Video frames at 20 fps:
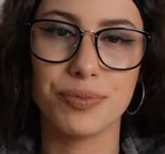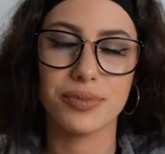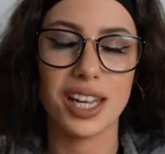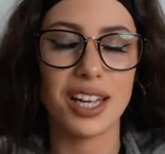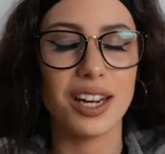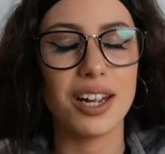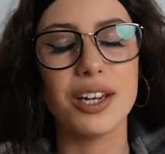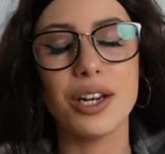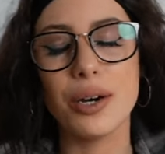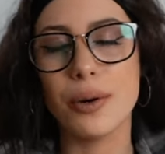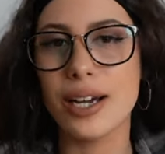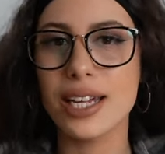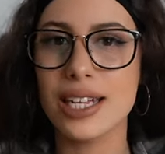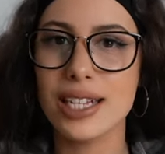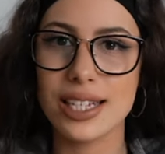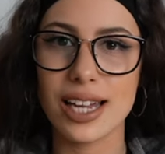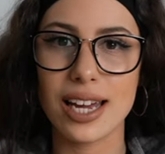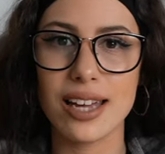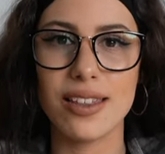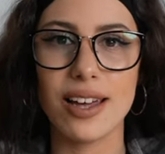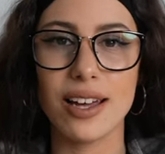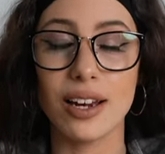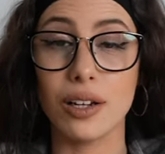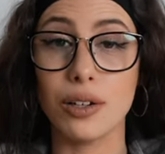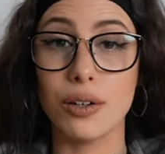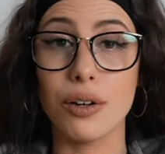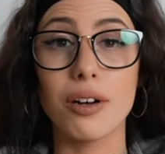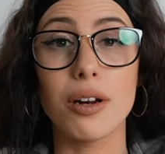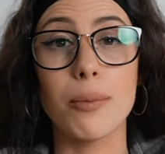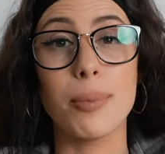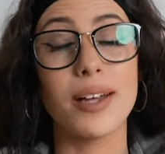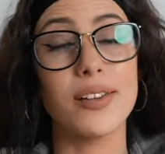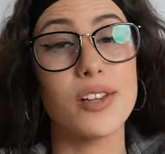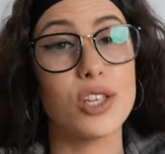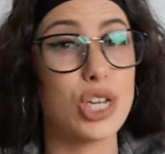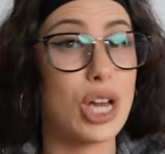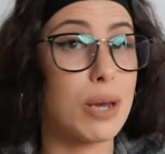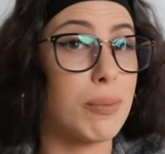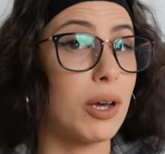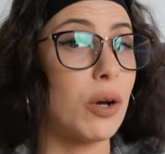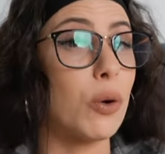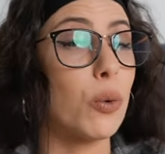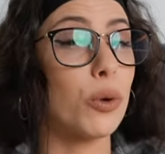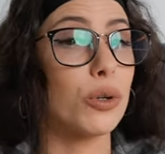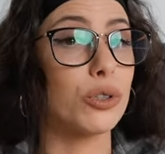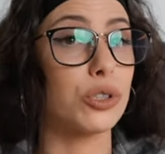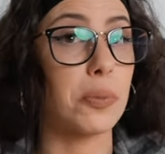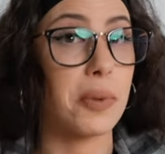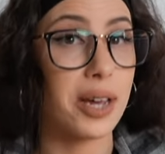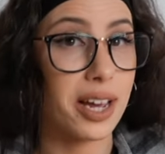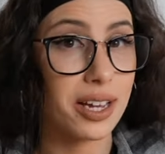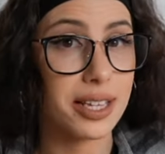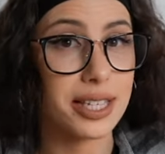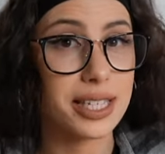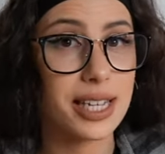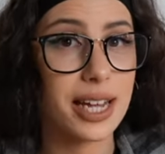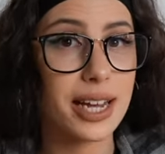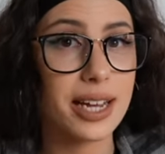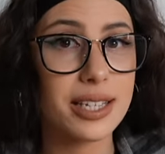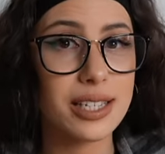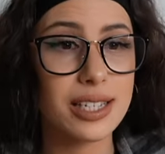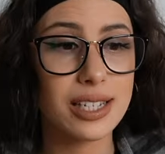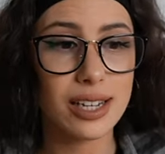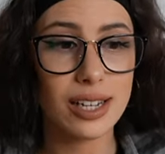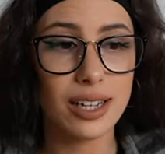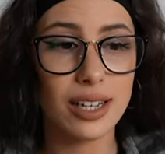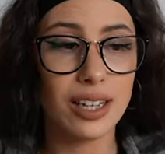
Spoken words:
And I know I say that a lot about the JBL Quantum headsets,